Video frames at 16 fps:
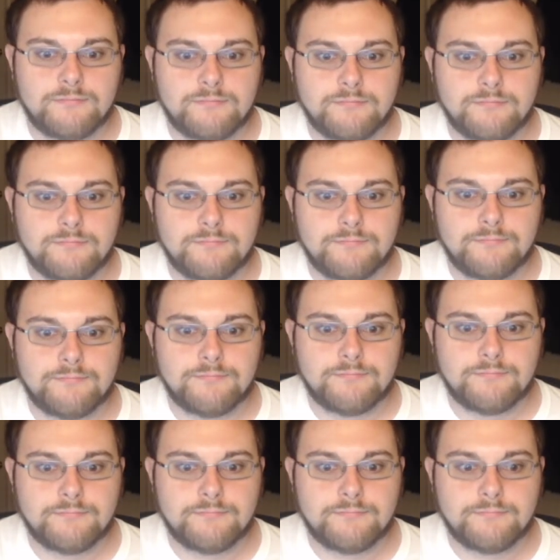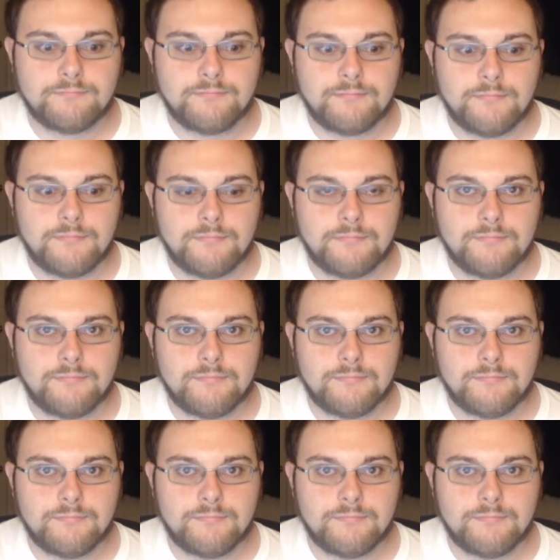[no speech]